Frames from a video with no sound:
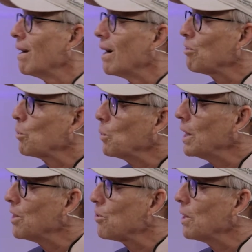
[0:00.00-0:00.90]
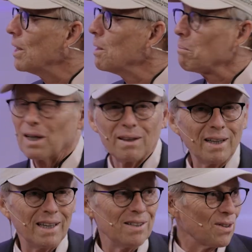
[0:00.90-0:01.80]
after we had treated him, and I
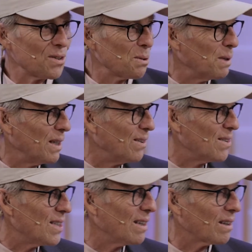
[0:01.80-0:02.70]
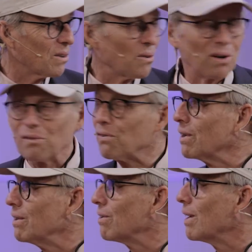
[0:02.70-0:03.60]
think he's also been here and seen Dr.
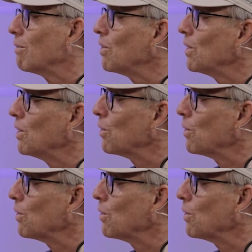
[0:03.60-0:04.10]
Crawford, he's had a very